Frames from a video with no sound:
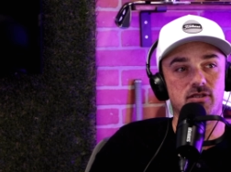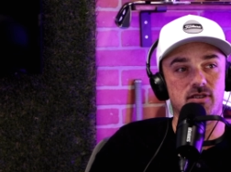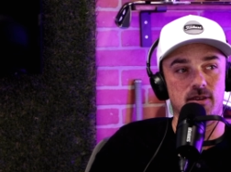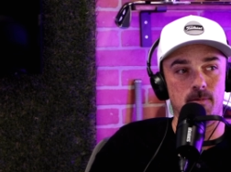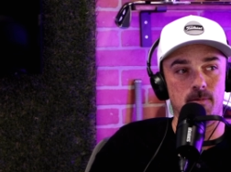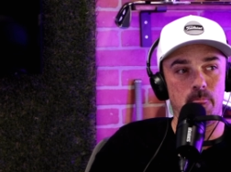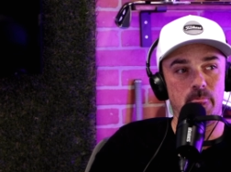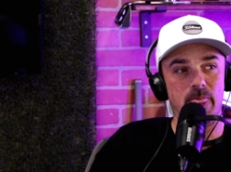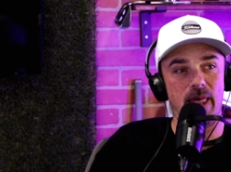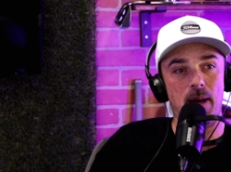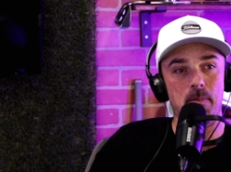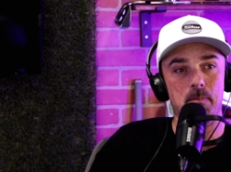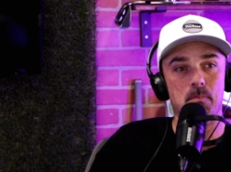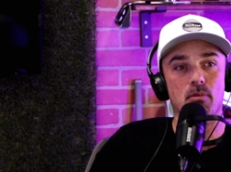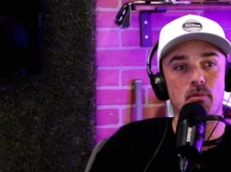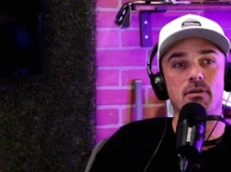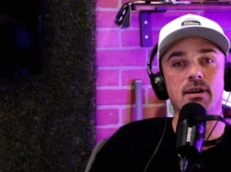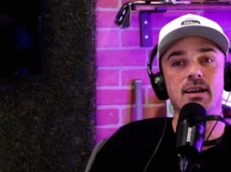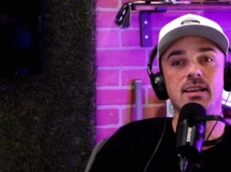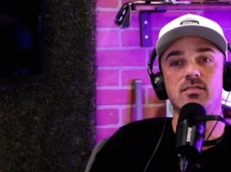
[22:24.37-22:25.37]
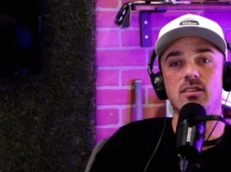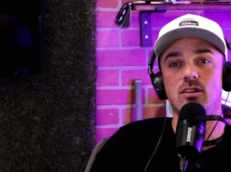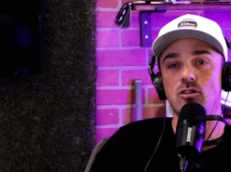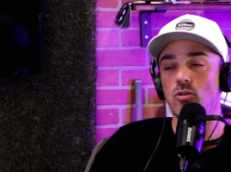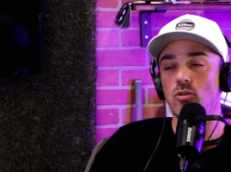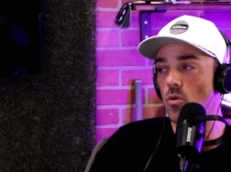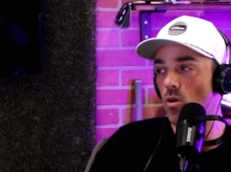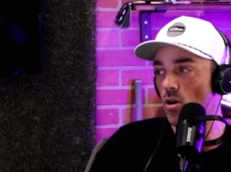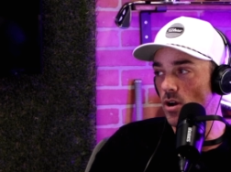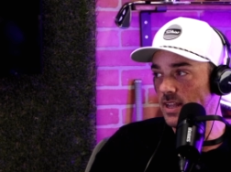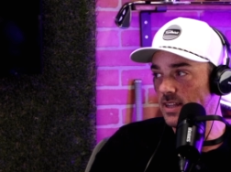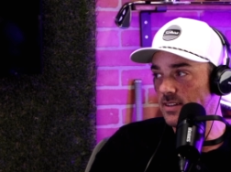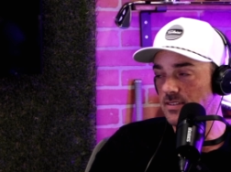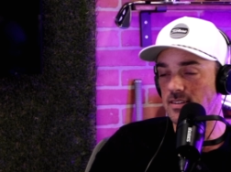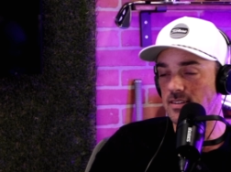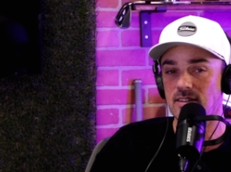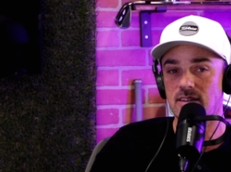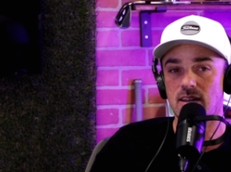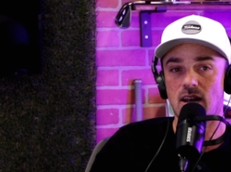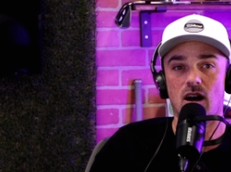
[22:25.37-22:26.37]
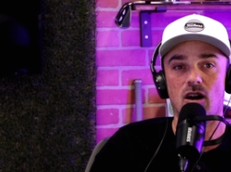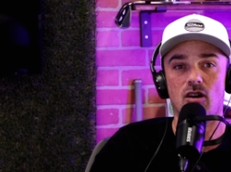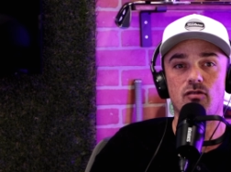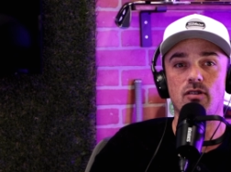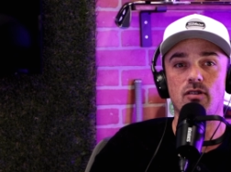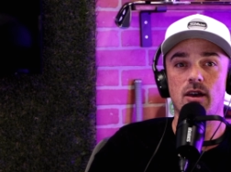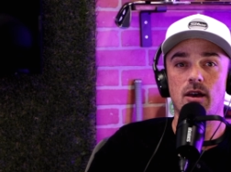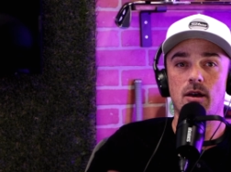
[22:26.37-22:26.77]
And that brings a new audience into golf.